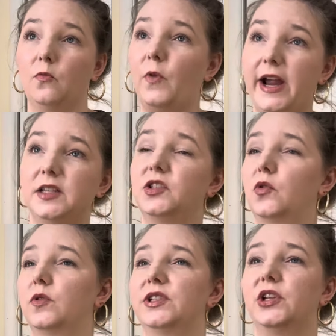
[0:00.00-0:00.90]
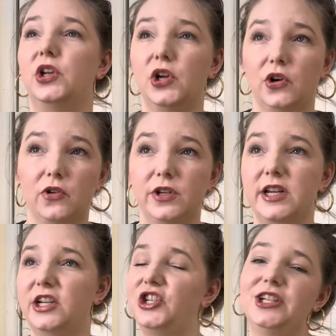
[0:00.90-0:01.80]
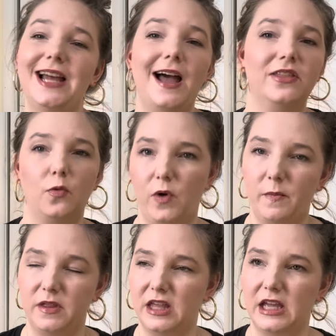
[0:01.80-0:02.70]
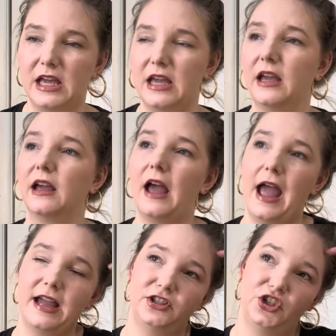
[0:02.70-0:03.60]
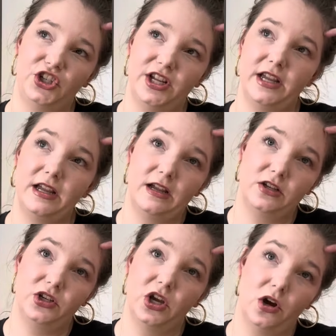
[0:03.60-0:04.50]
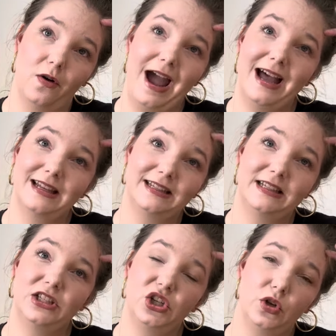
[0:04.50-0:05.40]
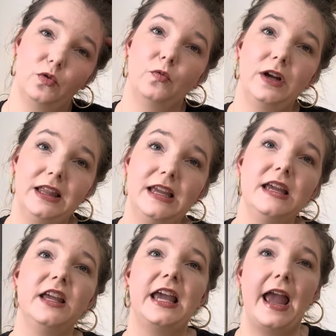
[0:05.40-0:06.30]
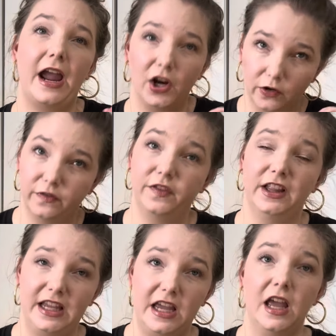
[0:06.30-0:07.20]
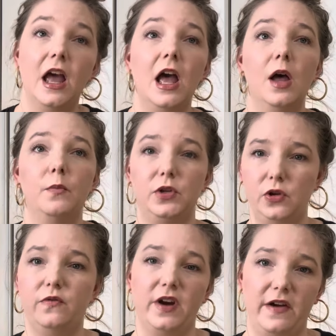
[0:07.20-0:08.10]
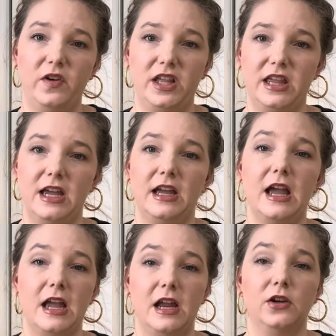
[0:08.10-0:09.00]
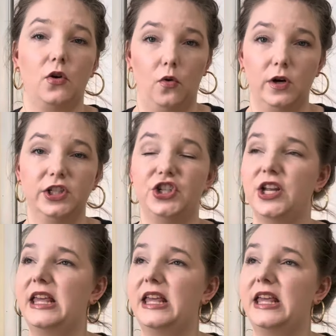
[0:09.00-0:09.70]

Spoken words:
rights or security. She's at the whim of the king, and she, you know, has to really carefully maneuver everything in court. She